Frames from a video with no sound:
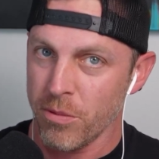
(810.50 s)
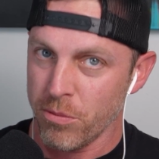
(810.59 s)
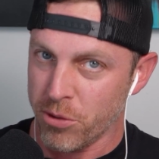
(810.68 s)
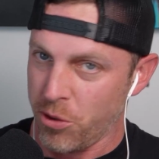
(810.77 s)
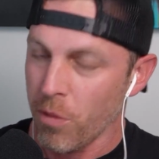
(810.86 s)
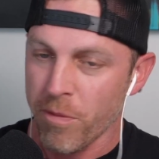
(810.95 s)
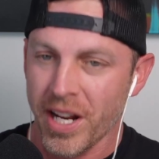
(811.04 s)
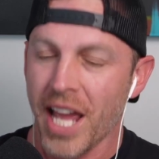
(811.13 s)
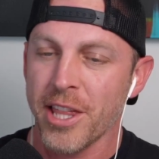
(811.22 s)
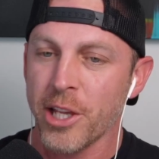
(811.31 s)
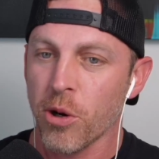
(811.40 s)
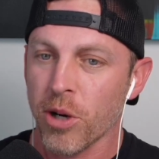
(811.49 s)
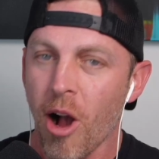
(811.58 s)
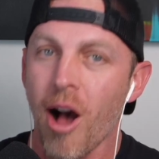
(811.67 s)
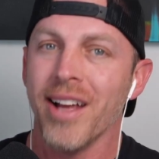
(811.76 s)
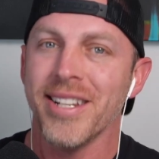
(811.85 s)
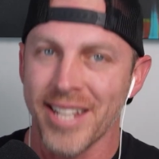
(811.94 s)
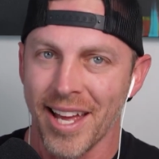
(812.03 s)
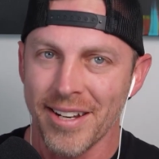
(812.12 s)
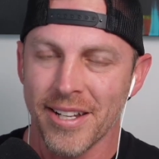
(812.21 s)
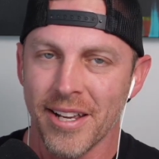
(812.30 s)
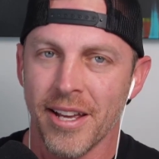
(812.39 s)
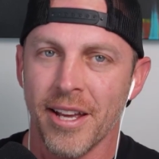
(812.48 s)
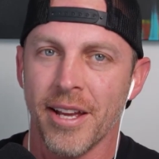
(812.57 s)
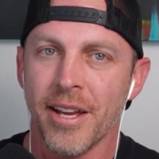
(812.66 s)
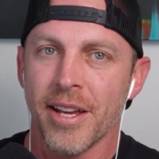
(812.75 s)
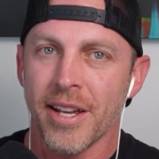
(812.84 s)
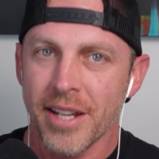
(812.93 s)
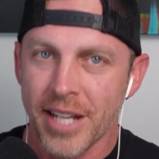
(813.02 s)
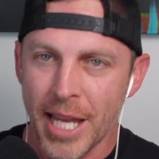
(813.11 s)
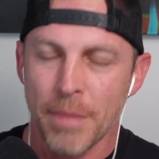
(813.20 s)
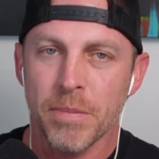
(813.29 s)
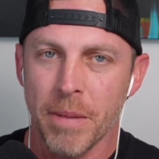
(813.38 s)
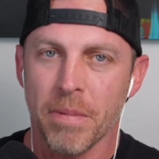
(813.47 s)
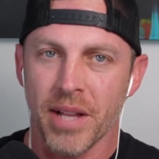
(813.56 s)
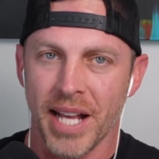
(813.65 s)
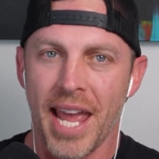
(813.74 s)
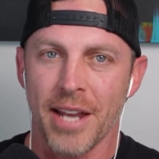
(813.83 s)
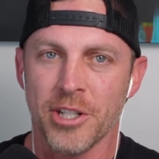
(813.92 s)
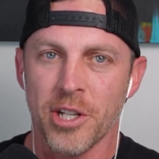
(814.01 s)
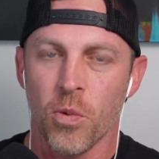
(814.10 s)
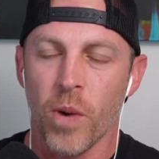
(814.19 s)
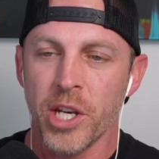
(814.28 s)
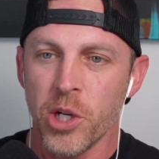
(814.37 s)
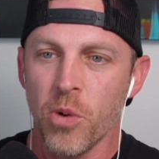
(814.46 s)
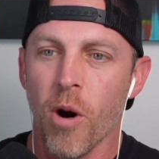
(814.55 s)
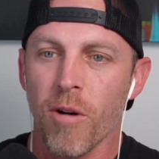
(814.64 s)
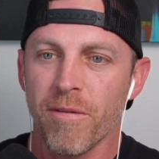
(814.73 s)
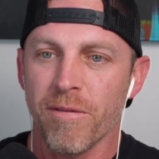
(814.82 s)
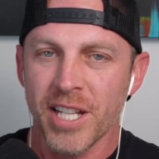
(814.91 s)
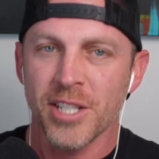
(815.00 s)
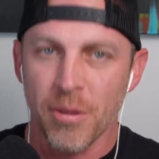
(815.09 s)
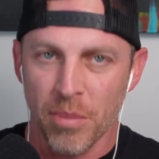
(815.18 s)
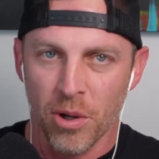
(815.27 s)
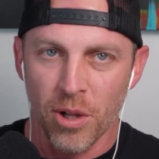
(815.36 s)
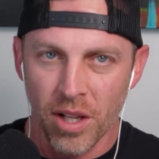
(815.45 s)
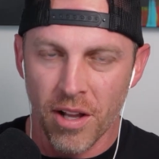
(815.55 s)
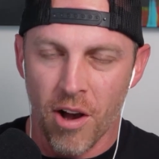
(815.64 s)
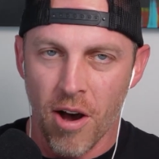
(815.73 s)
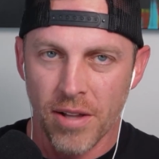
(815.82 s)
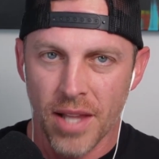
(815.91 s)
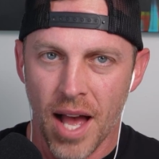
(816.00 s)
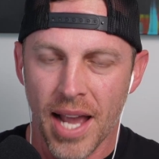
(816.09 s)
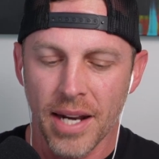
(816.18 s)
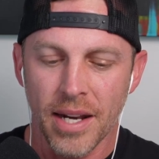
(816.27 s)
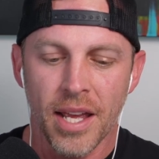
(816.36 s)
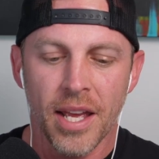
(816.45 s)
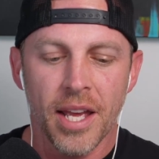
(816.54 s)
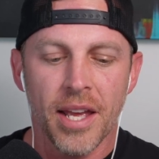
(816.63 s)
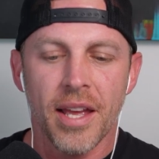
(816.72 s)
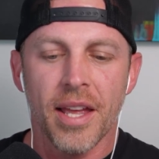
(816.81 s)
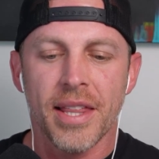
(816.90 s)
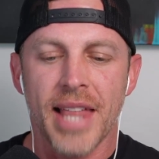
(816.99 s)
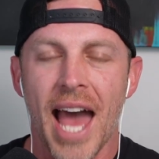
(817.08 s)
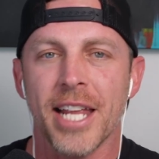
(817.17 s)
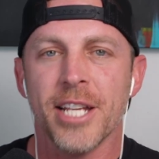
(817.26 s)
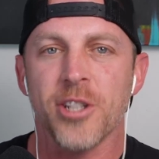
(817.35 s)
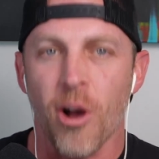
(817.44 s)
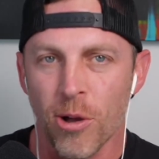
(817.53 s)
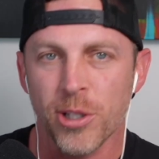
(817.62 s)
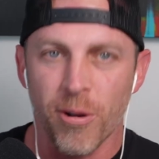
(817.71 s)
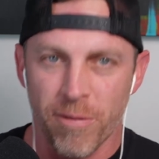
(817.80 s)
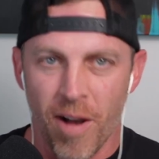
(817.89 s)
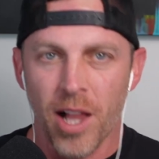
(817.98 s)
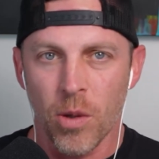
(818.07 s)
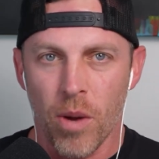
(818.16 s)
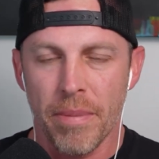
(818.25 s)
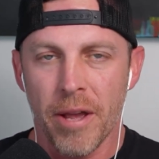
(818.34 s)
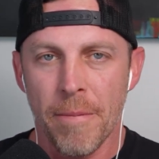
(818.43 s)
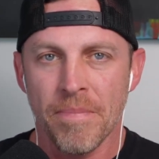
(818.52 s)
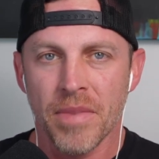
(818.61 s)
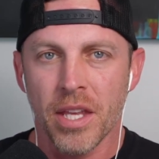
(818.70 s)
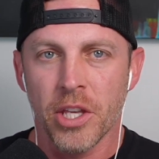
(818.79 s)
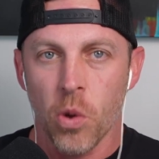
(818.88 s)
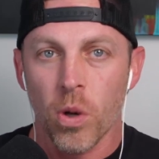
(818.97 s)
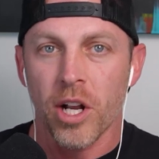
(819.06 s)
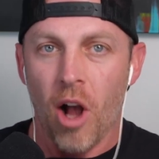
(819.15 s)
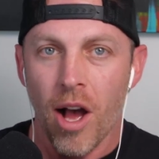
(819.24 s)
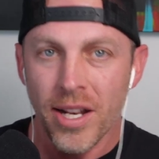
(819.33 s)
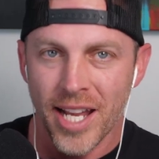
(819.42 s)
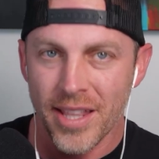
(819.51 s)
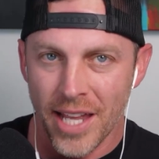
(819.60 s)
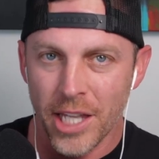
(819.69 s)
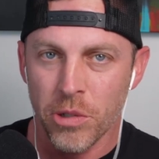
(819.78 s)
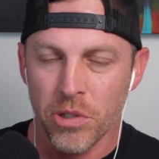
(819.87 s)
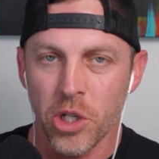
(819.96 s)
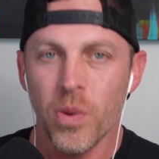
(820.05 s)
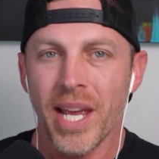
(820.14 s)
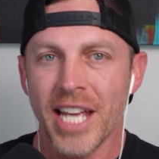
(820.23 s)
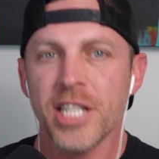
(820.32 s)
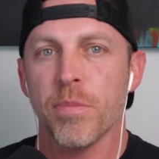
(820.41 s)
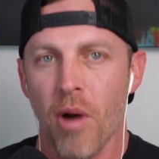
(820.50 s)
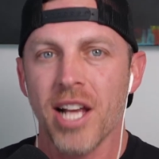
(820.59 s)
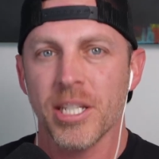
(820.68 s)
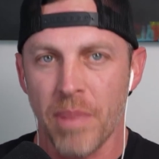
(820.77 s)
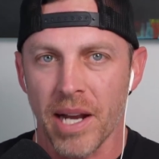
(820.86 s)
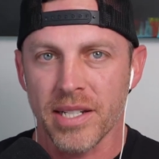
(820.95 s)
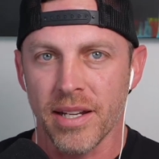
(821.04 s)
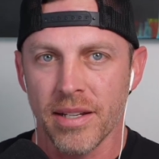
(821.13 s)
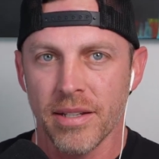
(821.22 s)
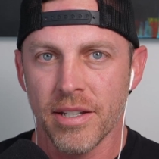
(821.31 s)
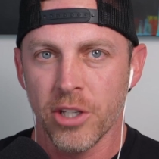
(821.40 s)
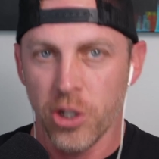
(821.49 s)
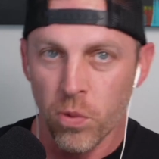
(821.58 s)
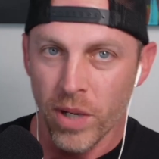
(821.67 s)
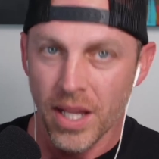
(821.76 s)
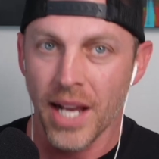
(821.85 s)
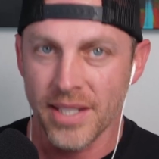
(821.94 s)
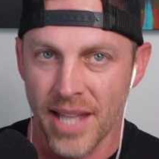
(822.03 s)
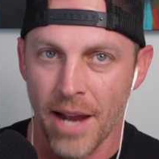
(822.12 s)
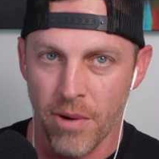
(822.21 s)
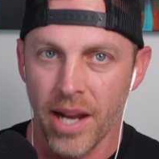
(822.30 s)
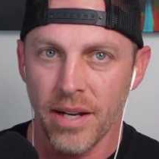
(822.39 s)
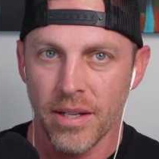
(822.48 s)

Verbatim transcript: Don't forget that your content keeps people engaged. When you are visible online, that is also follow-up. Your content that you do is prospecting. You realize that, right?